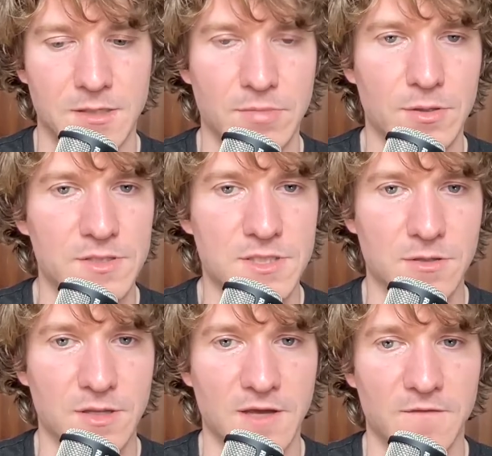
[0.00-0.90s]
but also
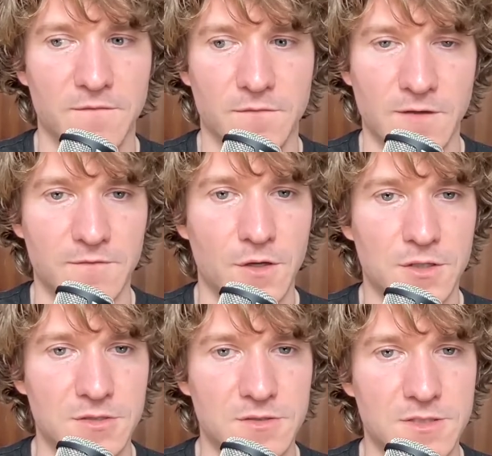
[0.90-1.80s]
their
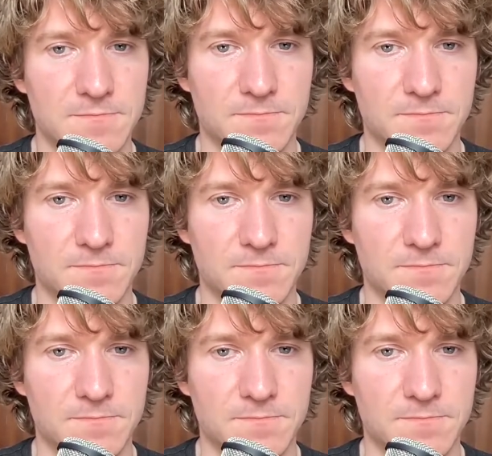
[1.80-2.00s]
virtues,